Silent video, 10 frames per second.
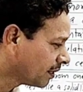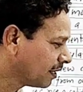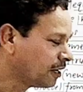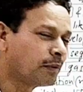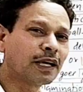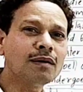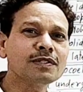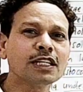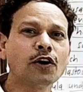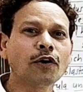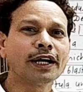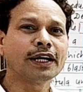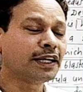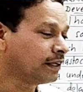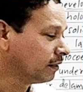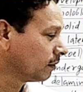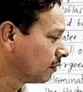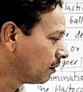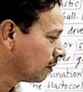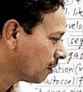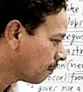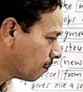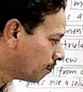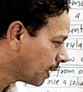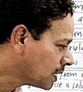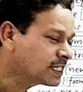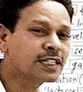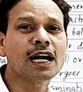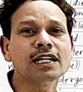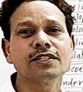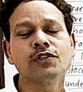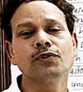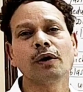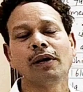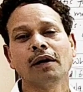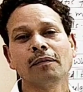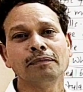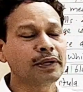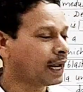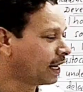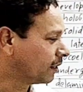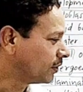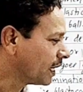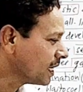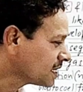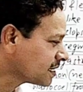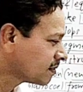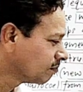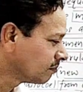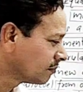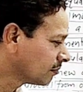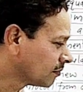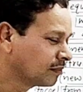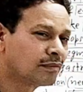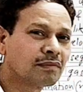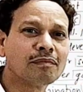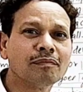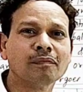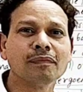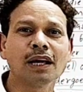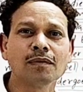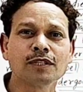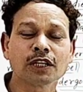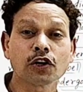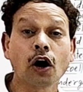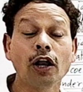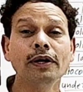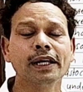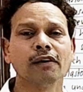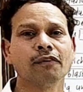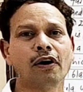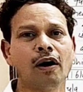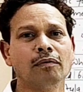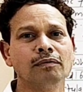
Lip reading: it becomes elongated, bud starts to develop, and this becomes a colonial form.